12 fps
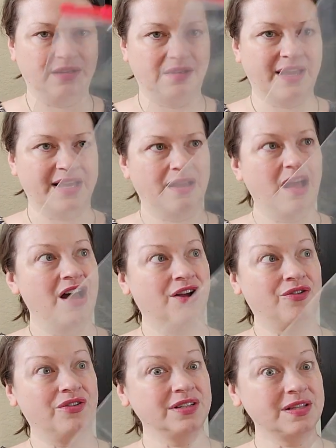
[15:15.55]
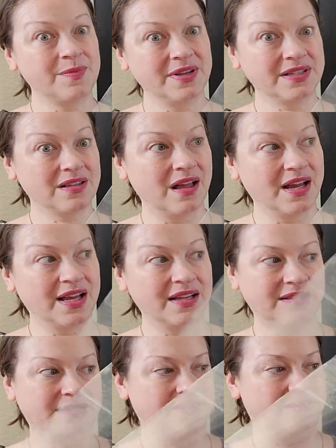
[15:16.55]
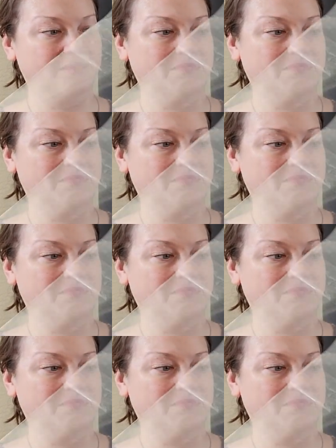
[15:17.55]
like Christmas lights,